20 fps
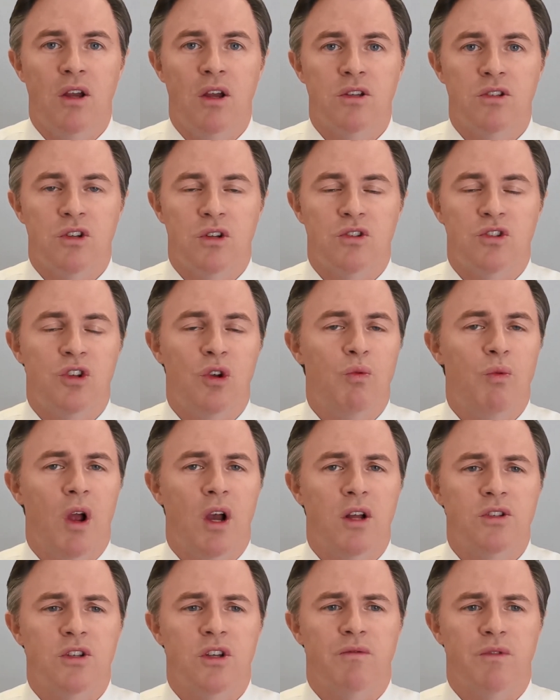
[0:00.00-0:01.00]
So it's still
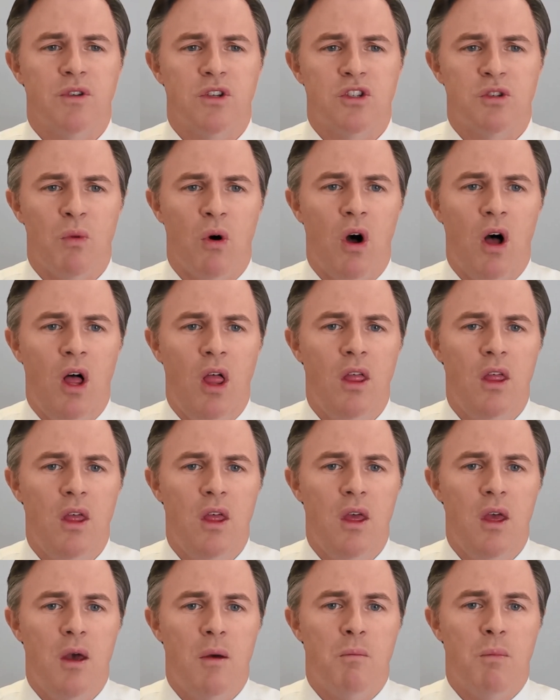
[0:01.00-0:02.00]
relatively small,
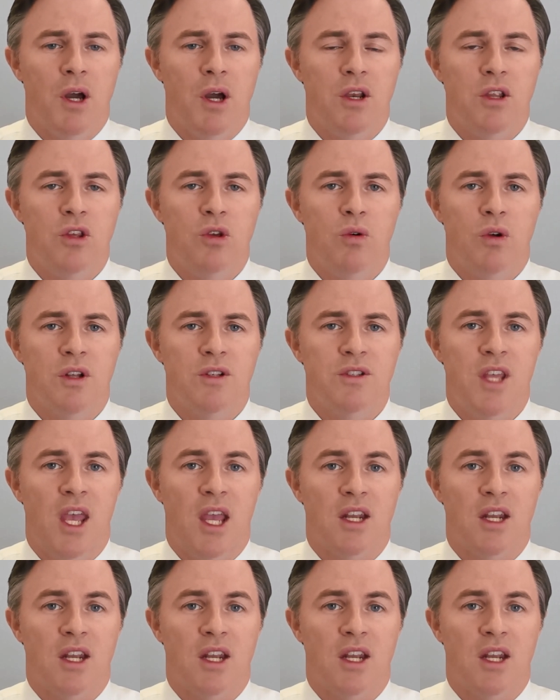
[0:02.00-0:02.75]
but you can take